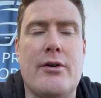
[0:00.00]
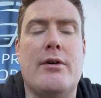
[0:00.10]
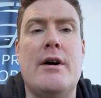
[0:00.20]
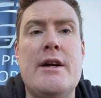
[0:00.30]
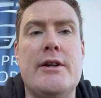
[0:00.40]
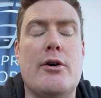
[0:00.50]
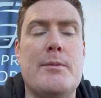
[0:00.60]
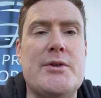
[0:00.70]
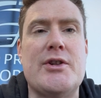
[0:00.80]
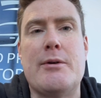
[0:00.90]
or it'll
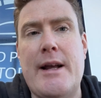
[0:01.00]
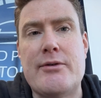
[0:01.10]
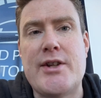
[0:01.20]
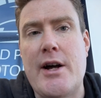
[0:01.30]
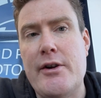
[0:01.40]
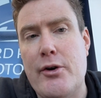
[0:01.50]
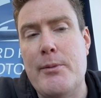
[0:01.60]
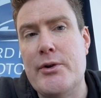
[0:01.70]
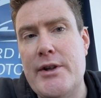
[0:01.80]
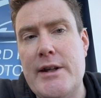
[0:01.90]
be snowing outside or
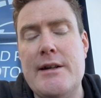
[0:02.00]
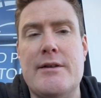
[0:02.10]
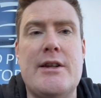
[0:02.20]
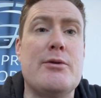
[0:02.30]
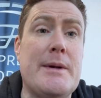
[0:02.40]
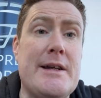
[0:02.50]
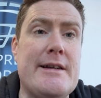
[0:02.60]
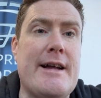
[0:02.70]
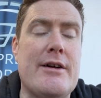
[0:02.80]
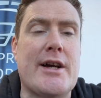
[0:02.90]
muddy, and then you'll be in
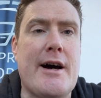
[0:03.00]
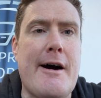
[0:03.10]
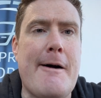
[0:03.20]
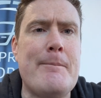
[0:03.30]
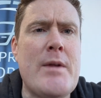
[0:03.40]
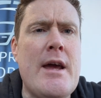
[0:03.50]
and out of the car.